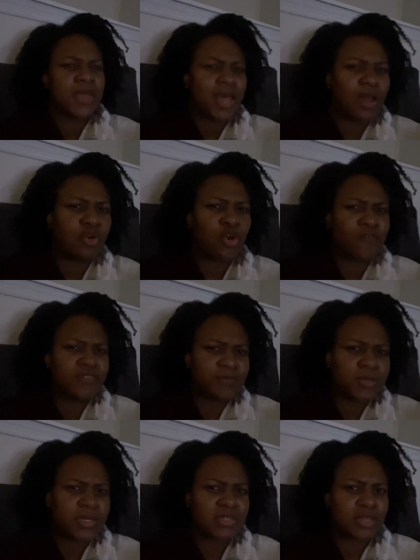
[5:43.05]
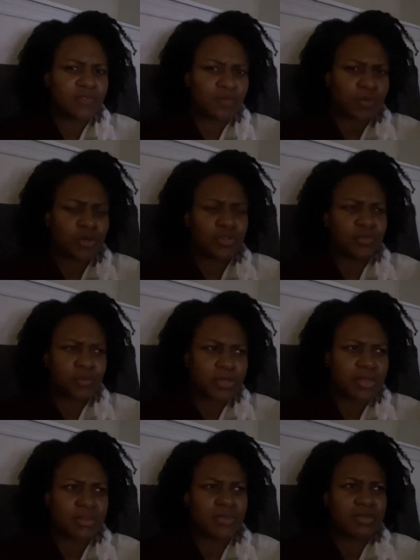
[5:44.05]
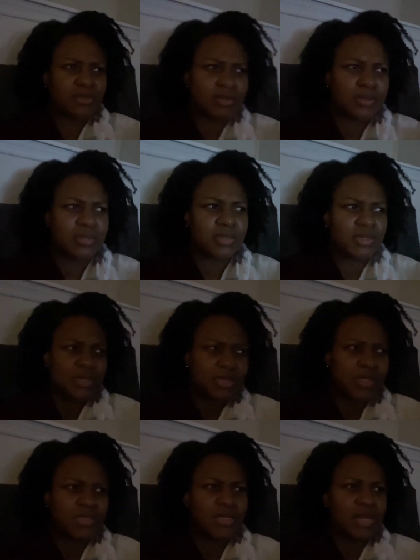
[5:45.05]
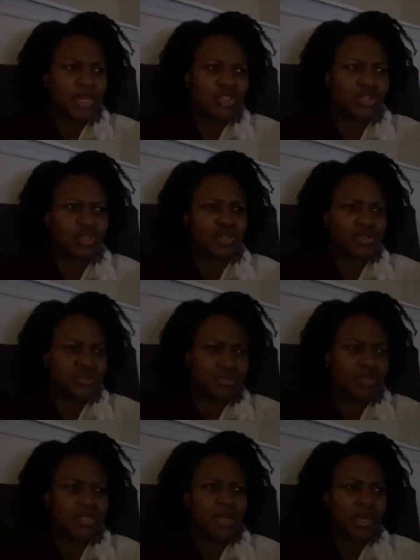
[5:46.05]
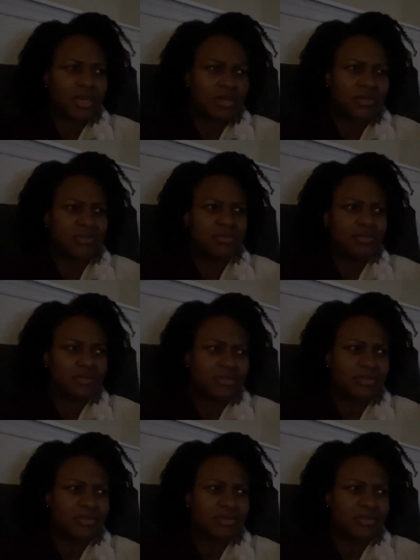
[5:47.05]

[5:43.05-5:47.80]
I don't know if it's because I've worked with teenage girls and